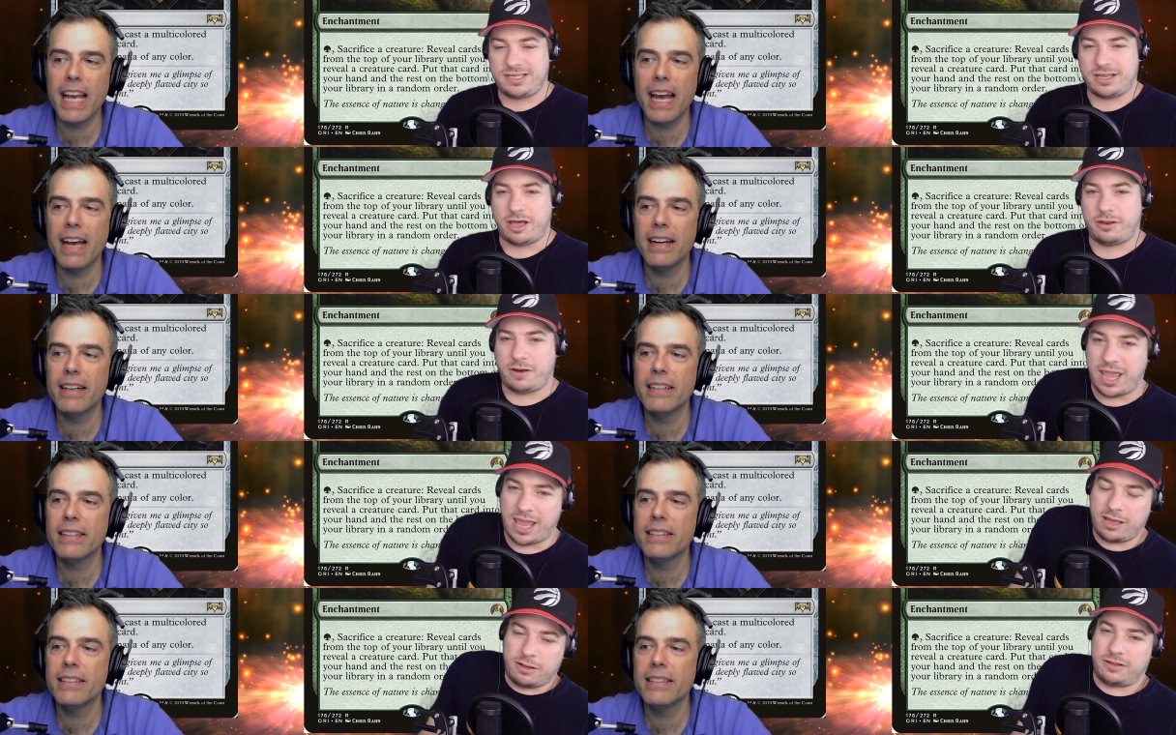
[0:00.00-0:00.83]
Speaker 1: this other
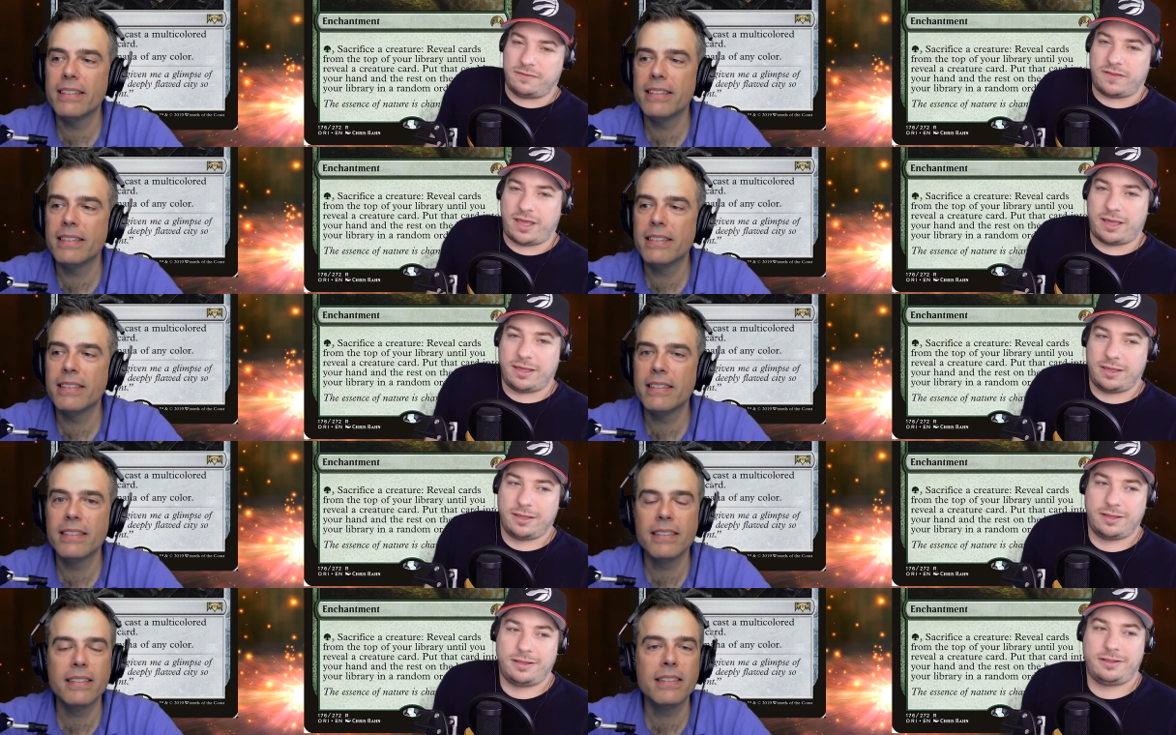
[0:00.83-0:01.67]
angle of like
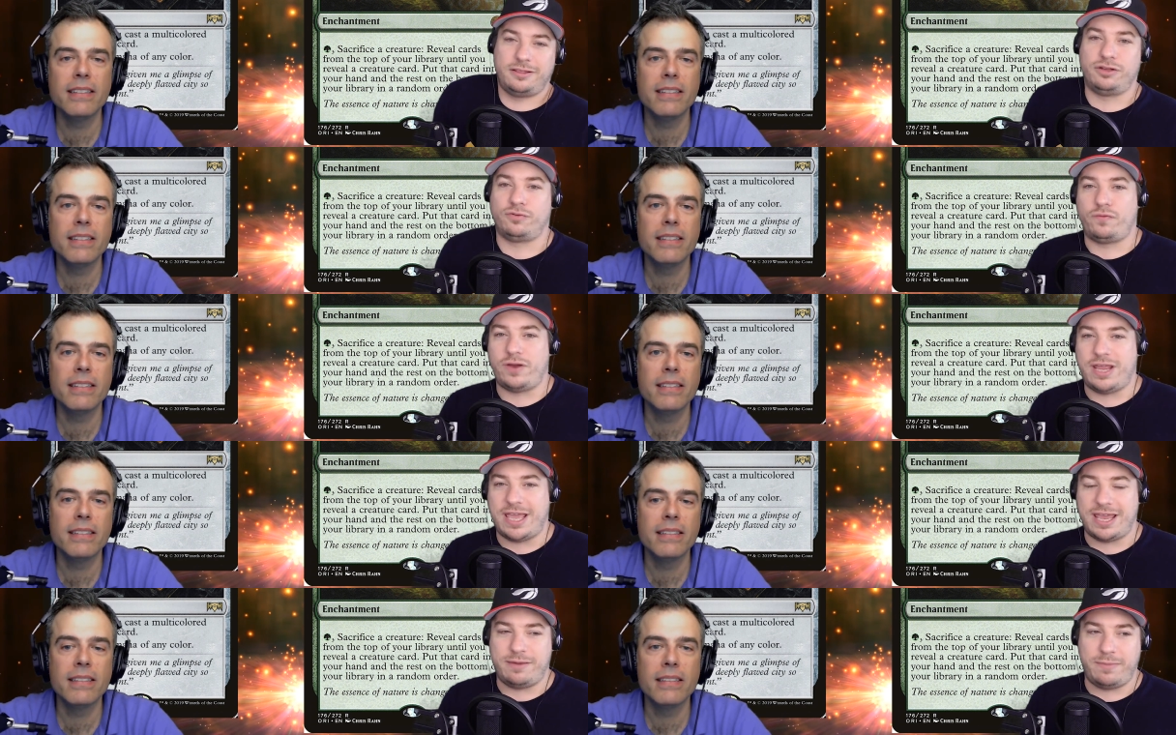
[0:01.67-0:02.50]
the
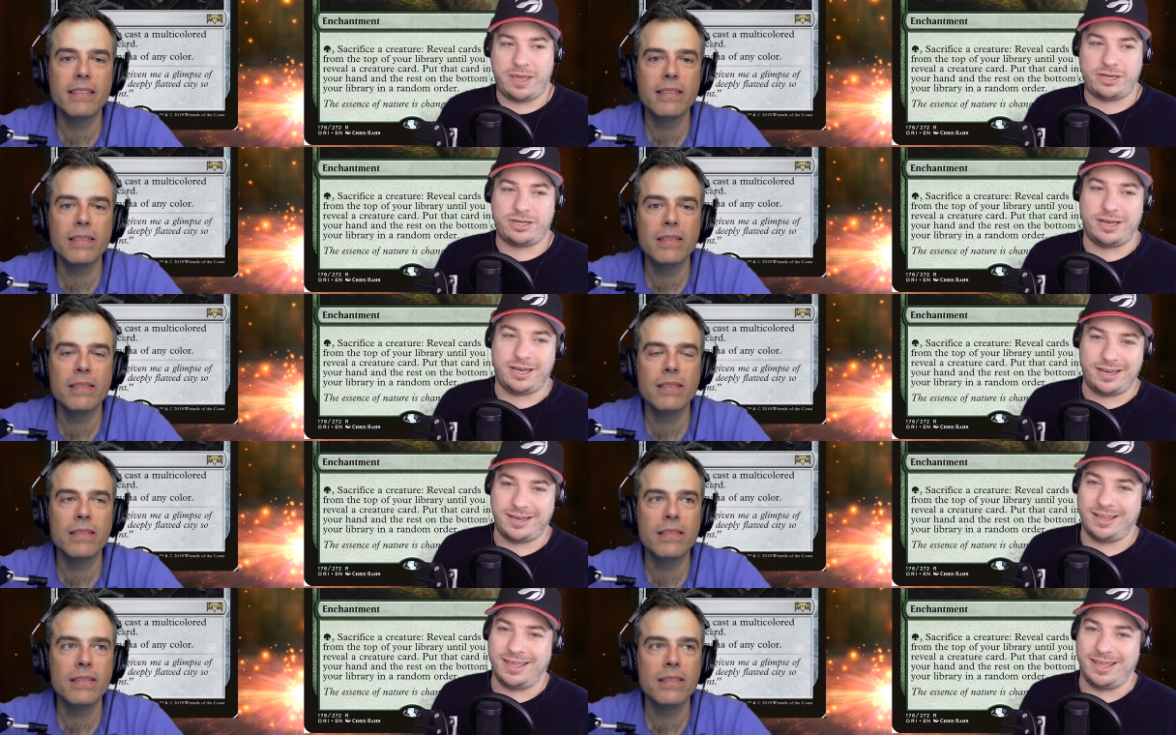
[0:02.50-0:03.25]
reanimation uh,